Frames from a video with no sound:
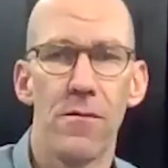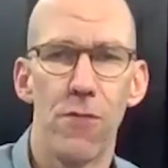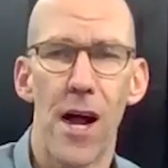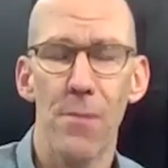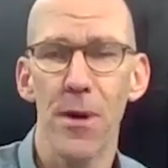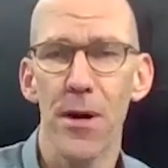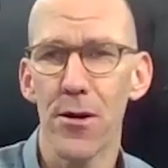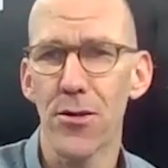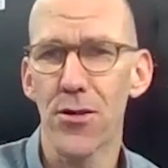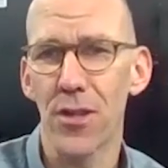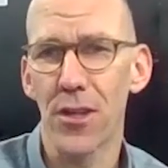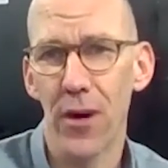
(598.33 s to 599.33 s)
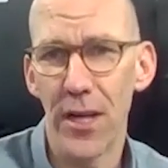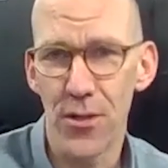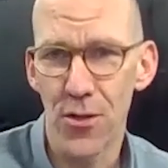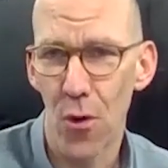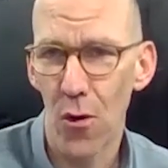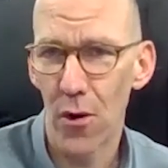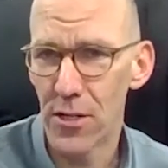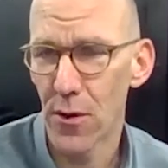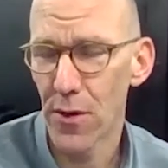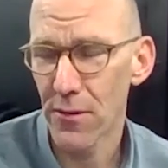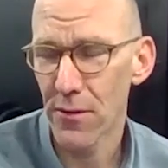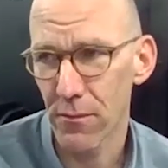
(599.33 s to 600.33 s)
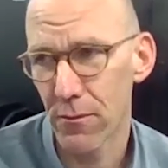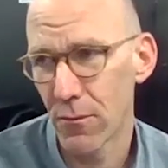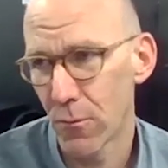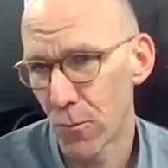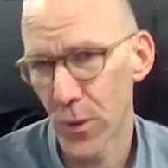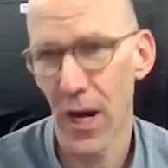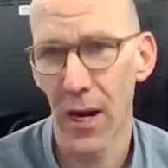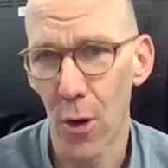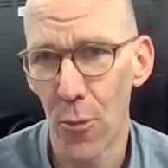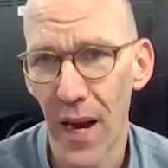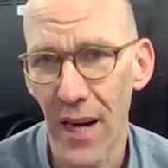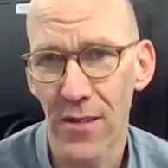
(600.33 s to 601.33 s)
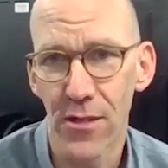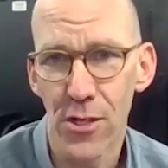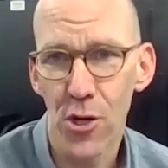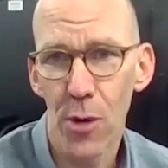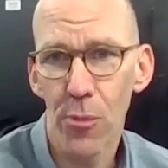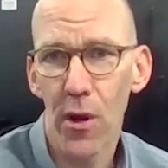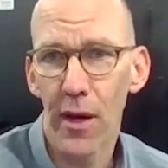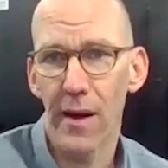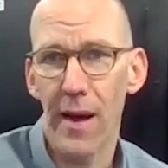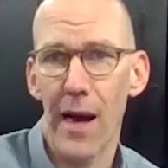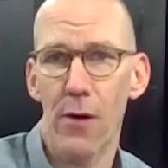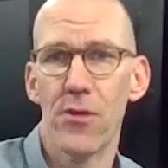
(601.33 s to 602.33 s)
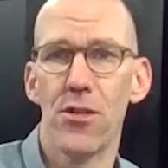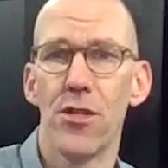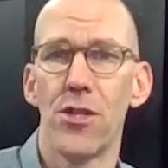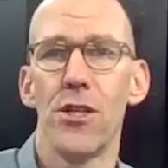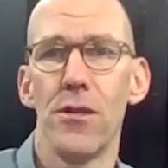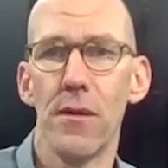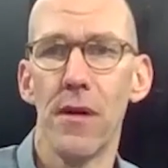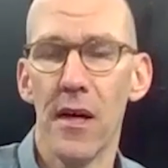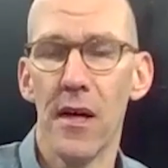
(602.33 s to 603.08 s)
rack PDUs is a great story. So I think kind of go back to the TrippLite acquisition